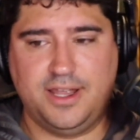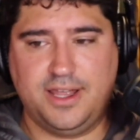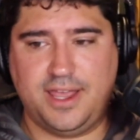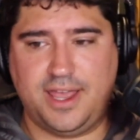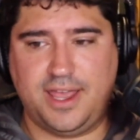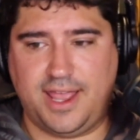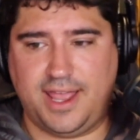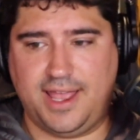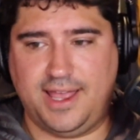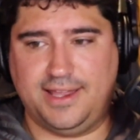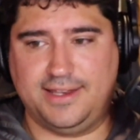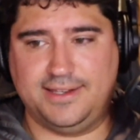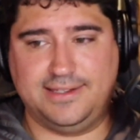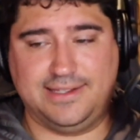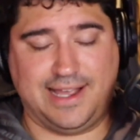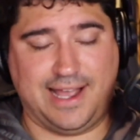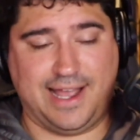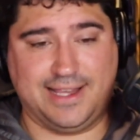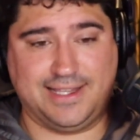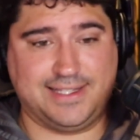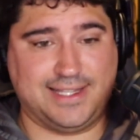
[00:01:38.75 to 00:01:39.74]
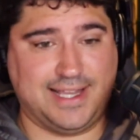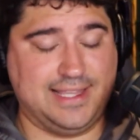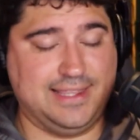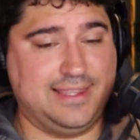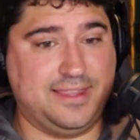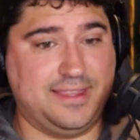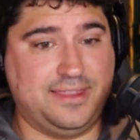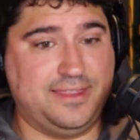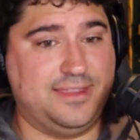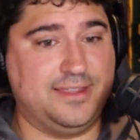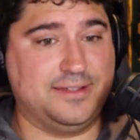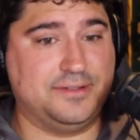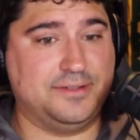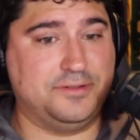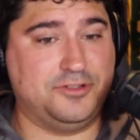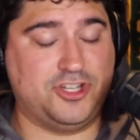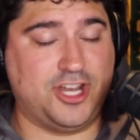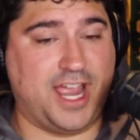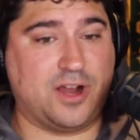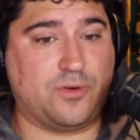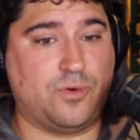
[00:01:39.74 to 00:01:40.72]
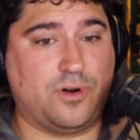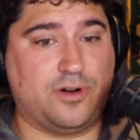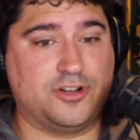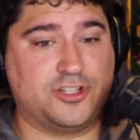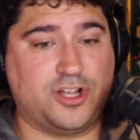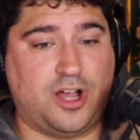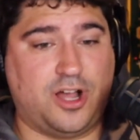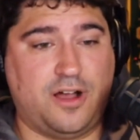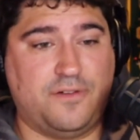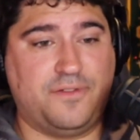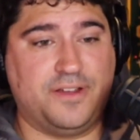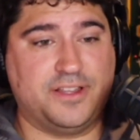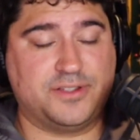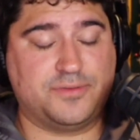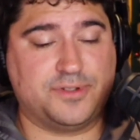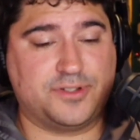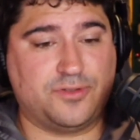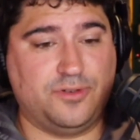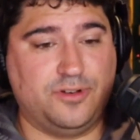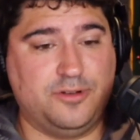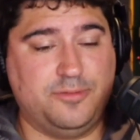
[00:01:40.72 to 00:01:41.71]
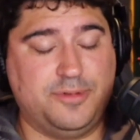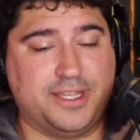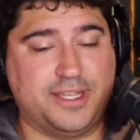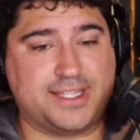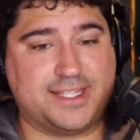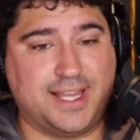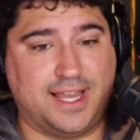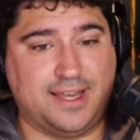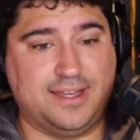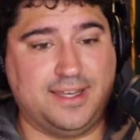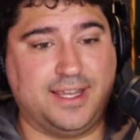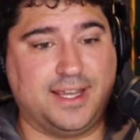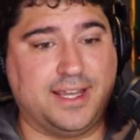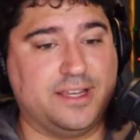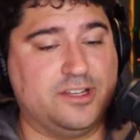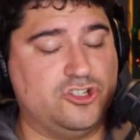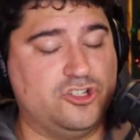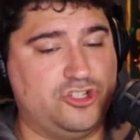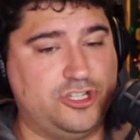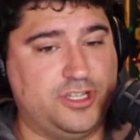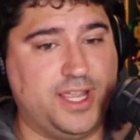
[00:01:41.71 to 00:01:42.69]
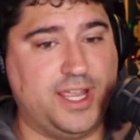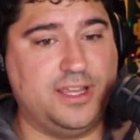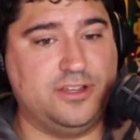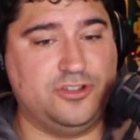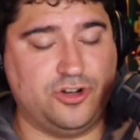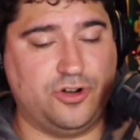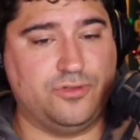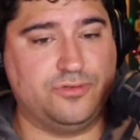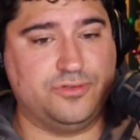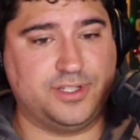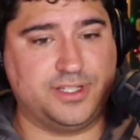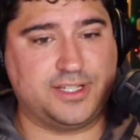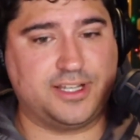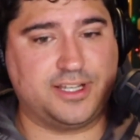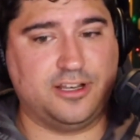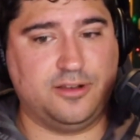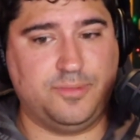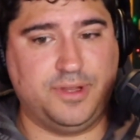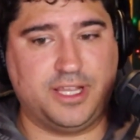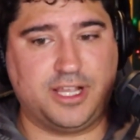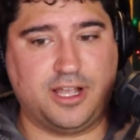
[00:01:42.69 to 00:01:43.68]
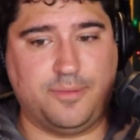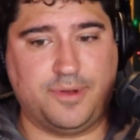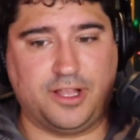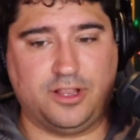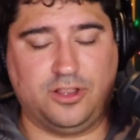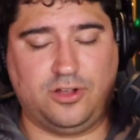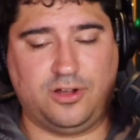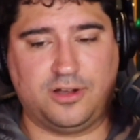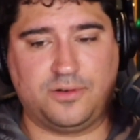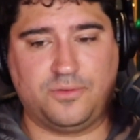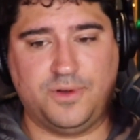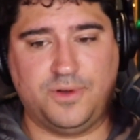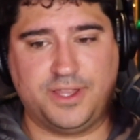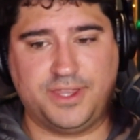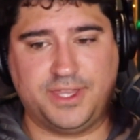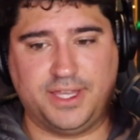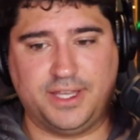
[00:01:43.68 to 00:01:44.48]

And I said that the Jaguars offense was going to be ascending and Zay Jones is going to be coming along with it.